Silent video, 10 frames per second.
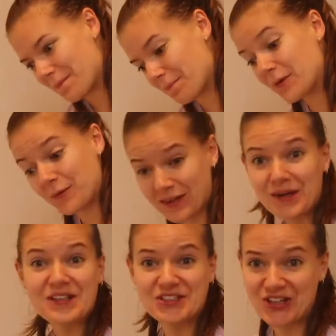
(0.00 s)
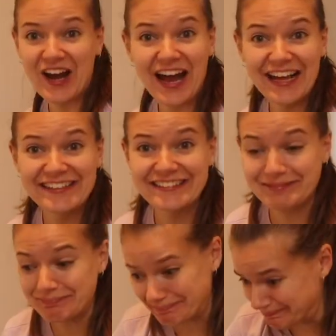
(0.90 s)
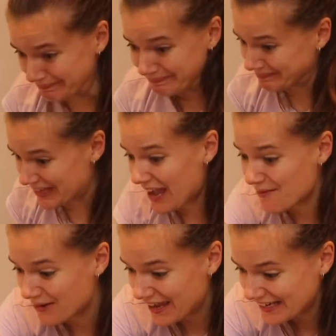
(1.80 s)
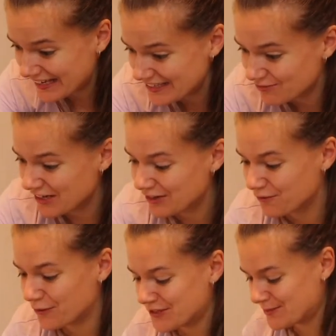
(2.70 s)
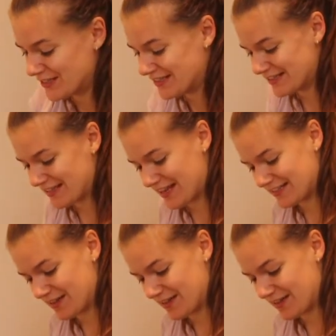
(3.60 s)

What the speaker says: but we're gonna try. I might need reinforcements at